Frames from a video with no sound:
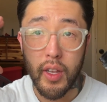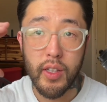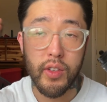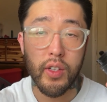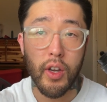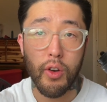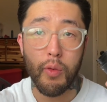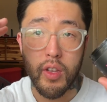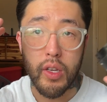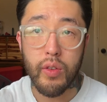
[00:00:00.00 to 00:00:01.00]

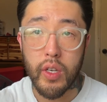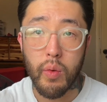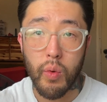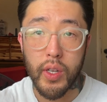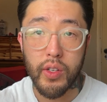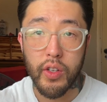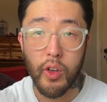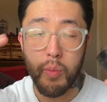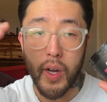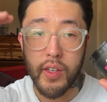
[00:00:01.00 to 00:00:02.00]
So using one
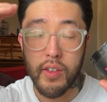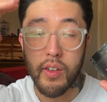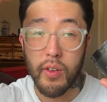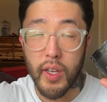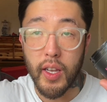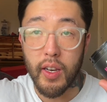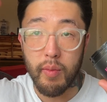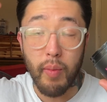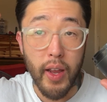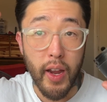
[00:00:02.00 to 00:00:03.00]
scoop, I still get
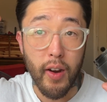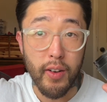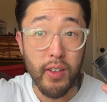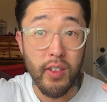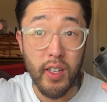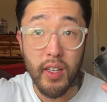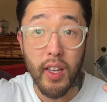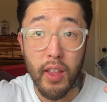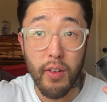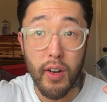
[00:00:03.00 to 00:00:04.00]
my hair to stick
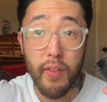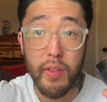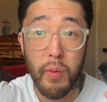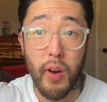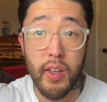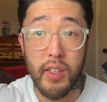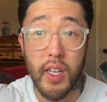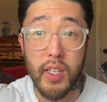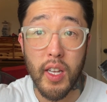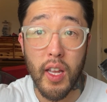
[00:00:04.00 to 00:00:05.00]
together enough to where it
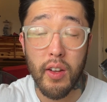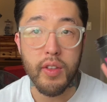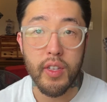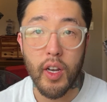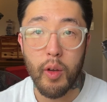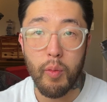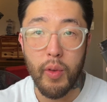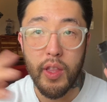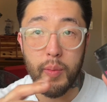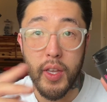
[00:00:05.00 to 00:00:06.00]
stays together. Until
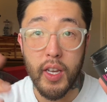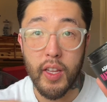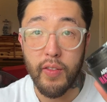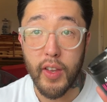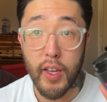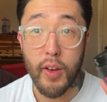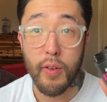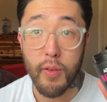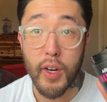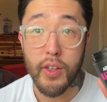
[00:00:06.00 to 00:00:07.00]
in the beginning of the video,
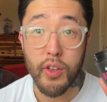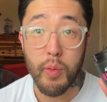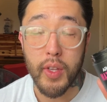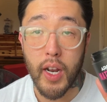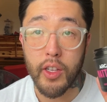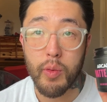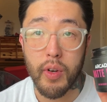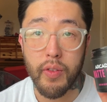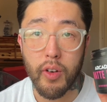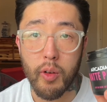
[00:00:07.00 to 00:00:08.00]
when I scooped it out, it's
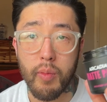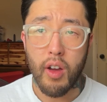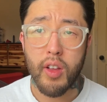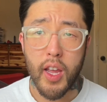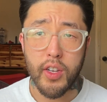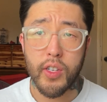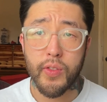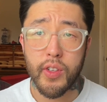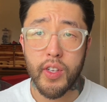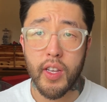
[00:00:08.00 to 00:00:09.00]
pretty firm. Okay, just
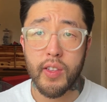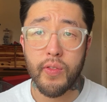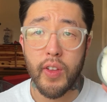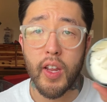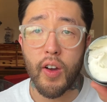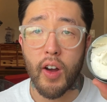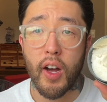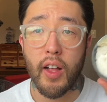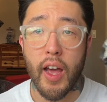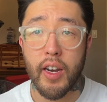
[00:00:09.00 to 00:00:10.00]
for the sake of this video,
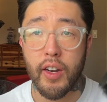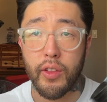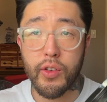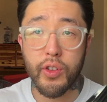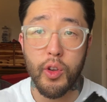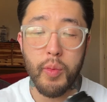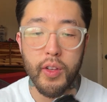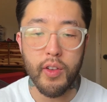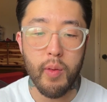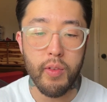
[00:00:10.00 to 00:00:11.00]
I'll add another scoop
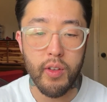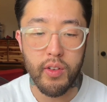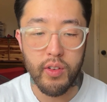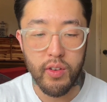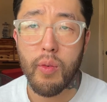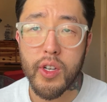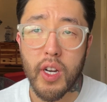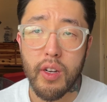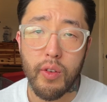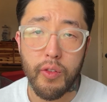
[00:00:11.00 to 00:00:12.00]
on top of this, which I
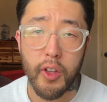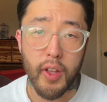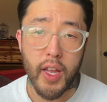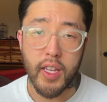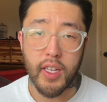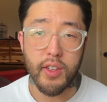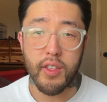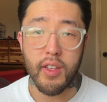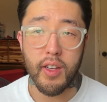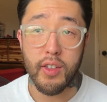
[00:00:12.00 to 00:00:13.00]
do feel like is
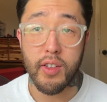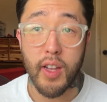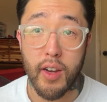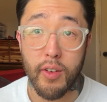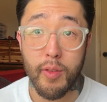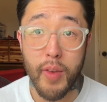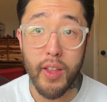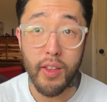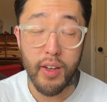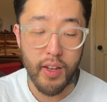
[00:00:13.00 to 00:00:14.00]
the standard
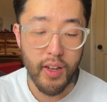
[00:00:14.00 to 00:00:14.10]
method.